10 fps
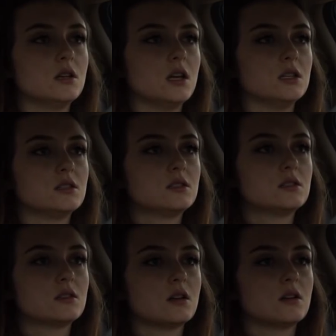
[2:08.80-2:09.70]

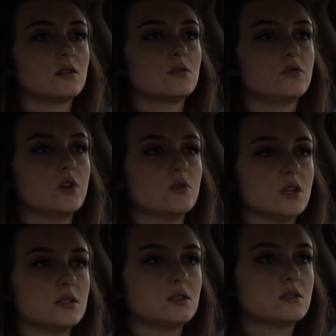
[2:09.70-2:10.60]
it's
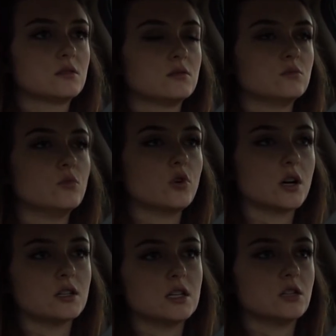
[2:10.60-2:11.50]
focused more
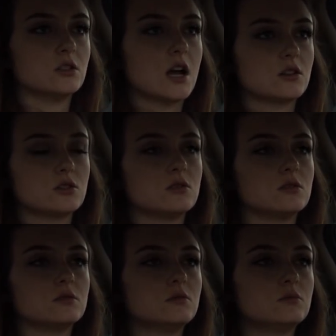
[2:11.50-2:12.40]
on
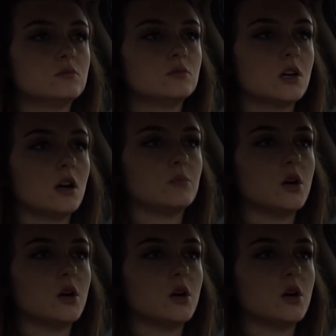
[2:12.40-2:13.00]
international uh,